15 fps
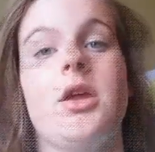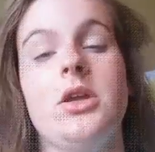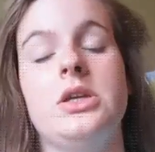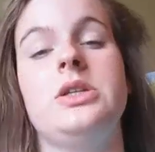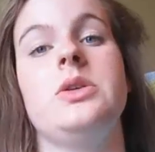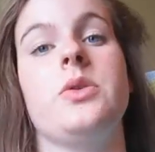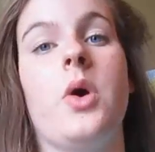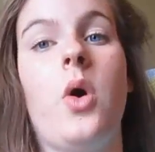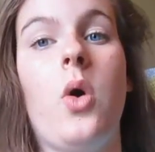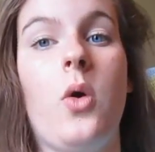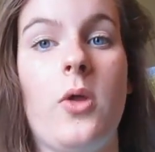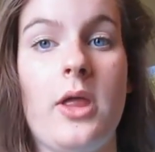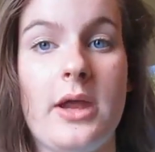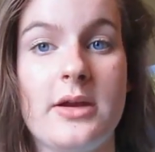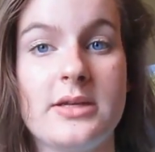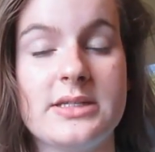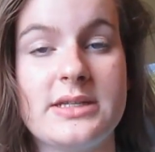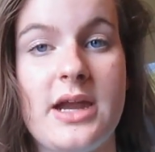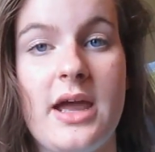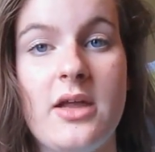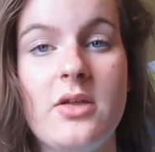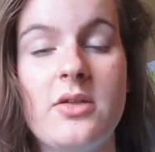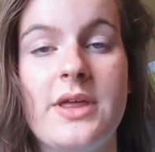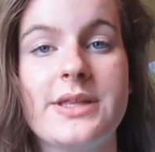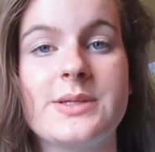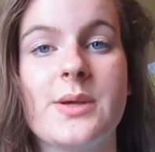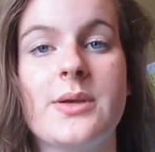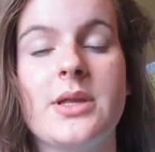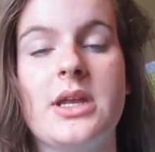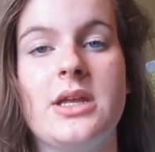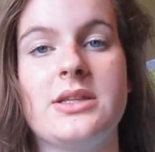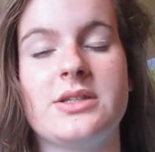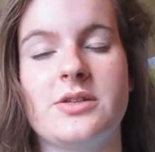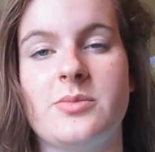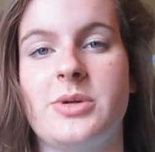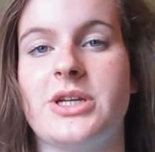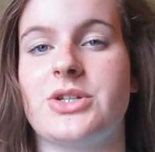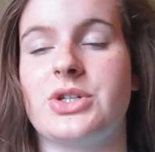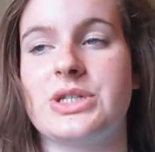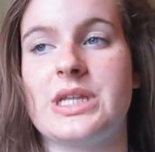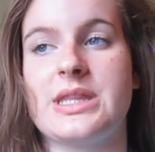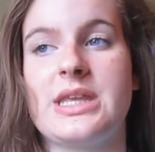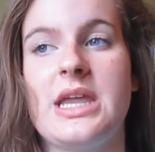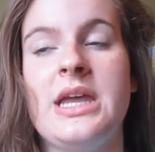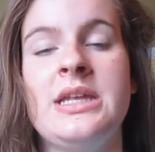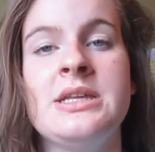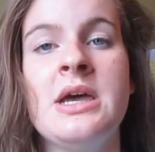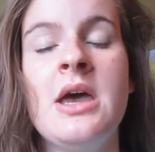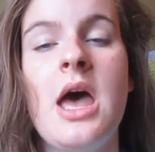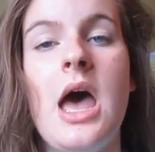I'm going to do the whole hairstyle. That's why I'm going to insert pictures at the end.